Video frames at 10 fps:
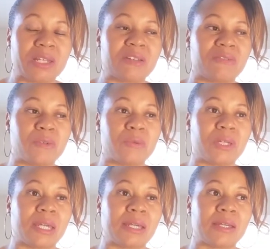and if you
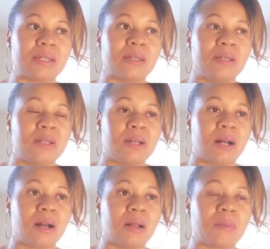can
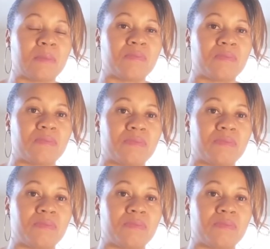um,